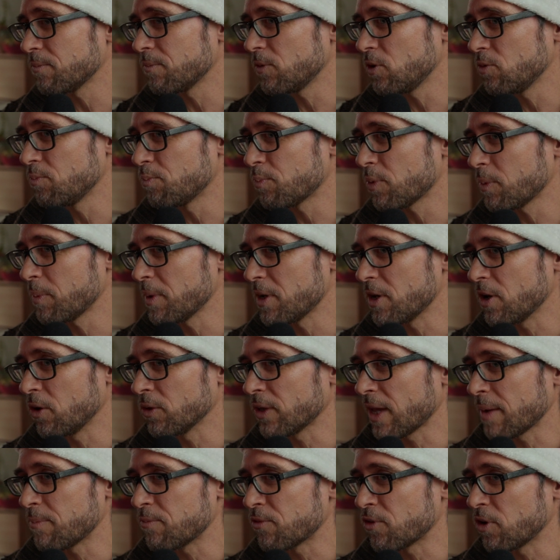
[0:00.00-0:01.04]
you probably know
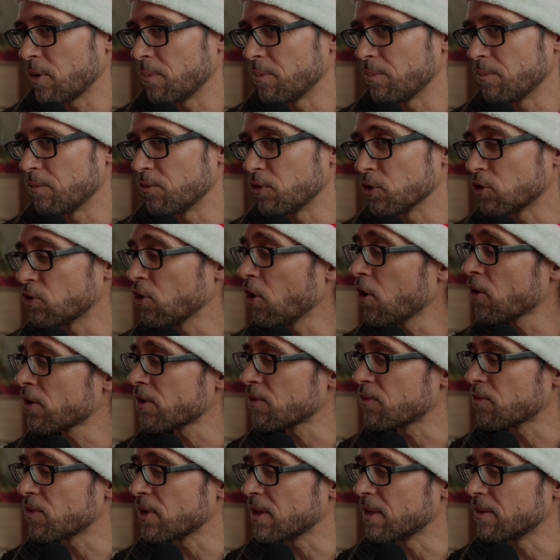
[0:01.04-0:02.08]
that from
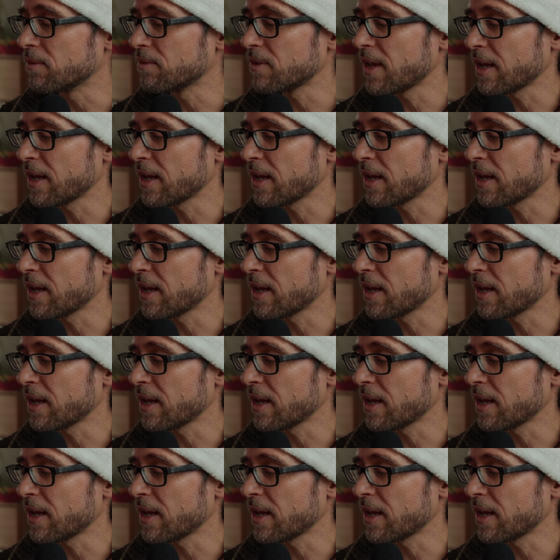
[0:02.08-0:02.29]
photography,